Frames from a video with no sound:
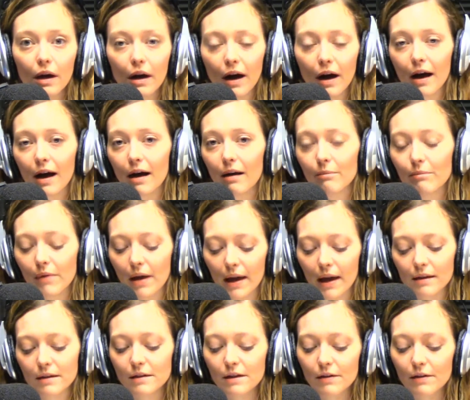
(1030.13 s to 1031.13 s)

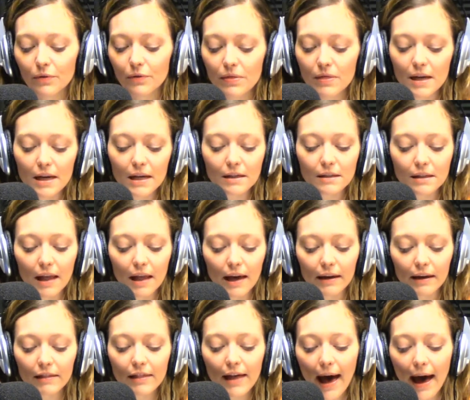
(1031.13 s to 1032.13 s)
and different things
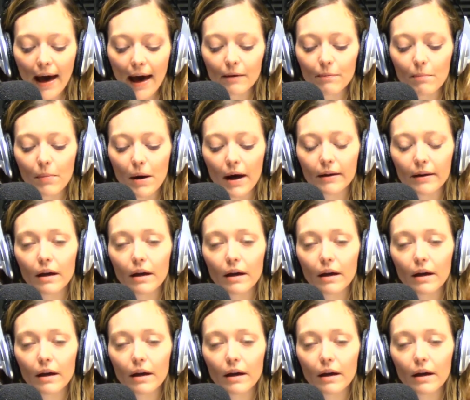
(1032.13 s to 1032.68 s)
like that. But